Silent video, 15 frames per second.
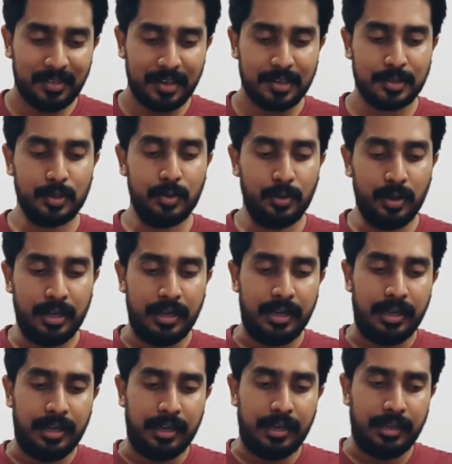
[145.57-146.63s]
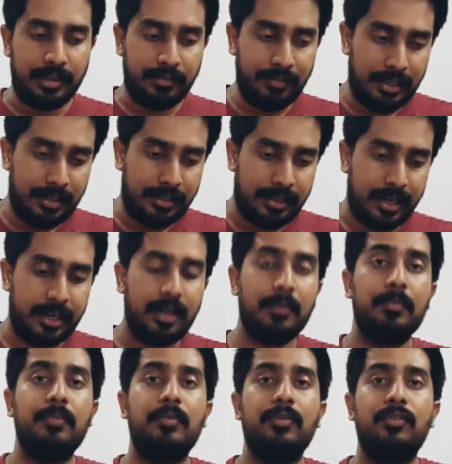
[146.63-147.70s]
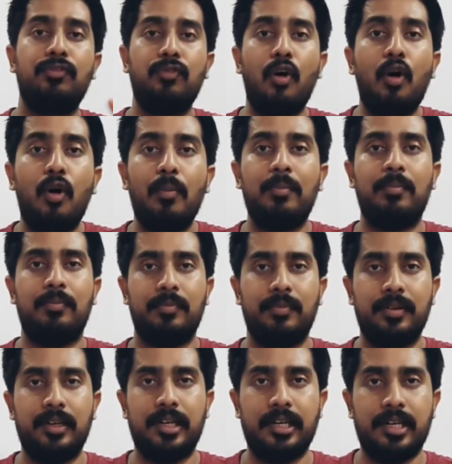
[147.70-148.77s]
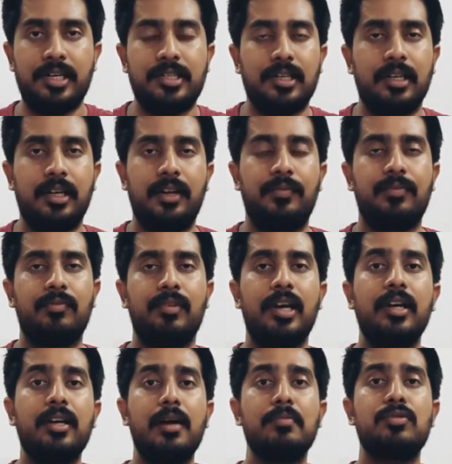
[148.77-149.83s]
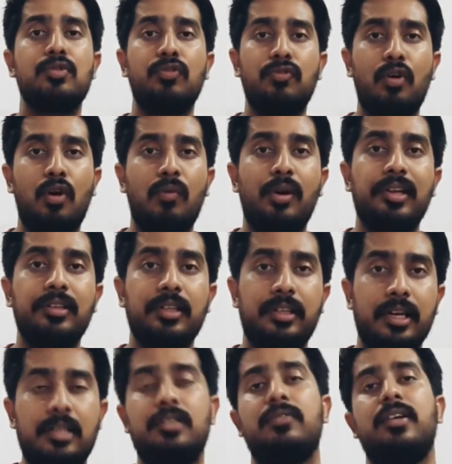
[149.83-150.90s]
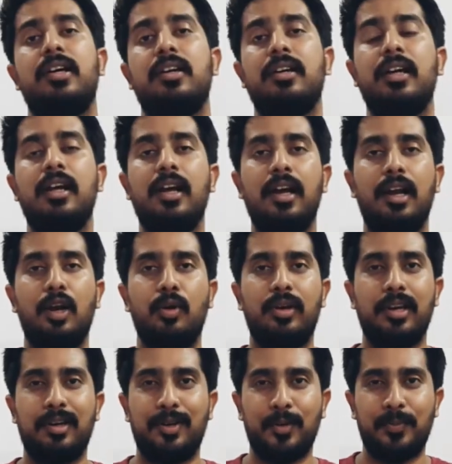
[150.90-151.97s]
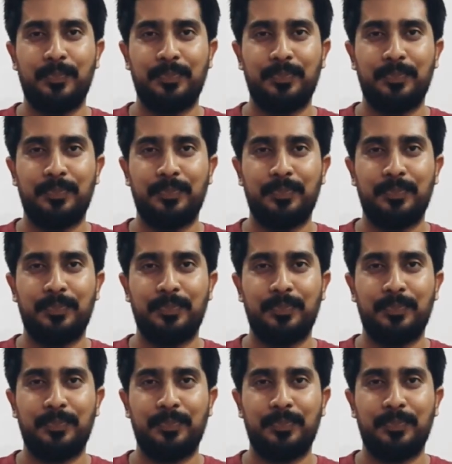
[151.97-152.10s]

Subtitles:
So we'll take up form initially. When it comes to form, what are the things we can look into?